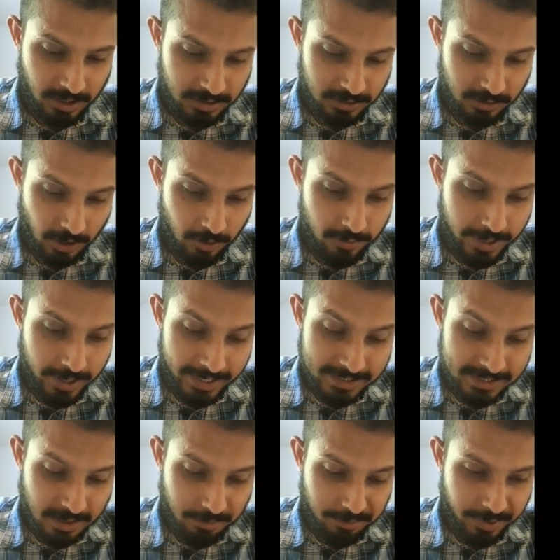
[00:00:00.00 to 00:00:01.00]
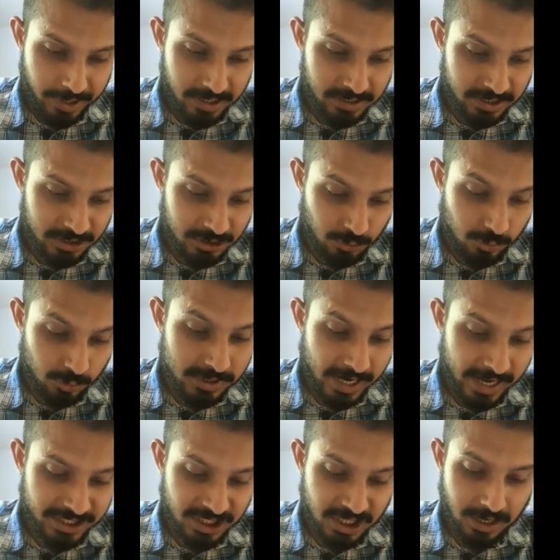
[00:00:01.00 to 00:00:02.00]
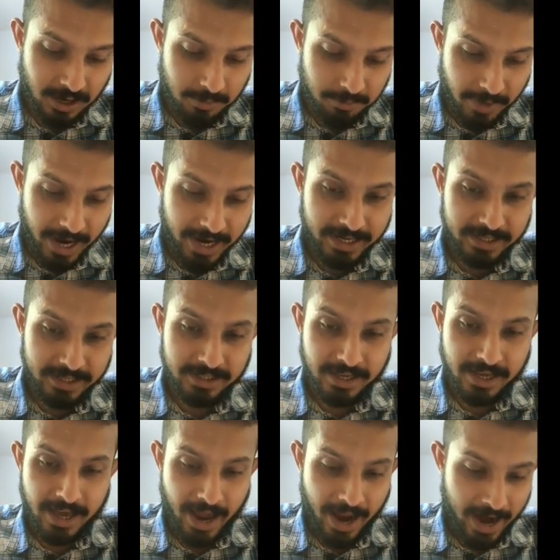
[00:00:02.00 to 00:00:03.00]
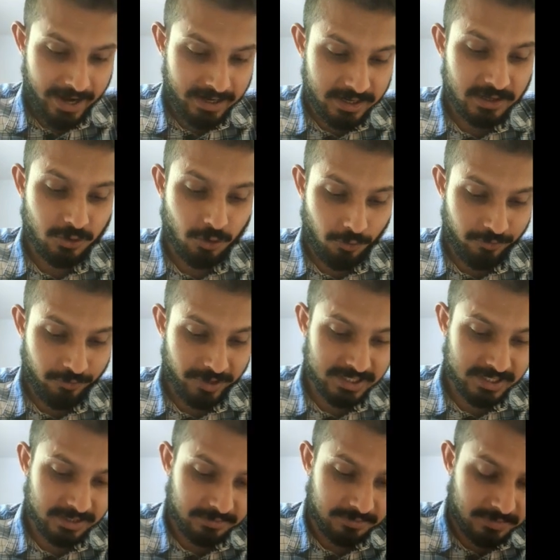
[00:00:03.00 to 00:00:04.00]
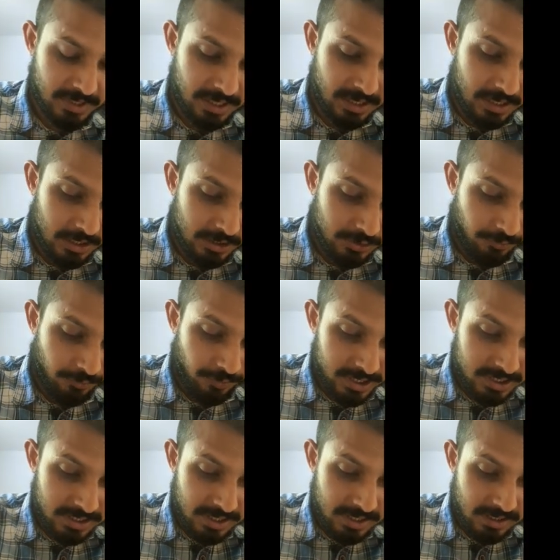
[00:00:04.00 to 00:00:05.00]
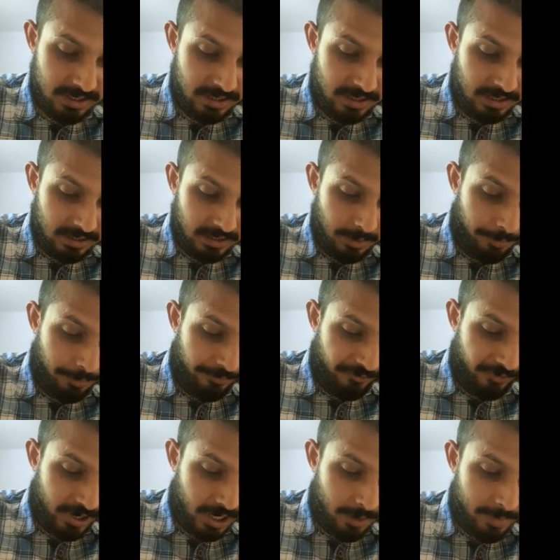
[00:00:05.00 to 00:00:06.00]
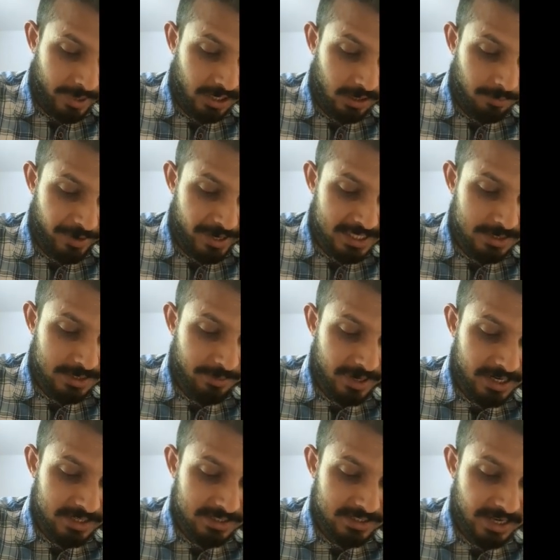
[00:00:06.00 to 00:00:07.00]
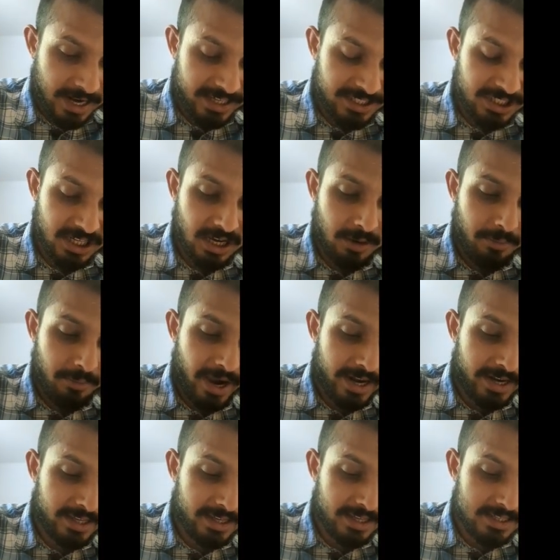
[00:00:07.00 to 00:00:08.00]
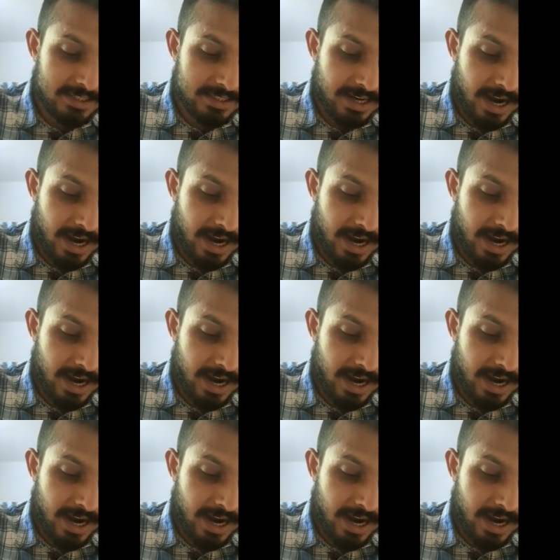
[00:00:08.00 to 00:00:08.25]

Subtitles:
So now let us compare this to selection combining and cophasing. So first, the fundamental principle in selection combining is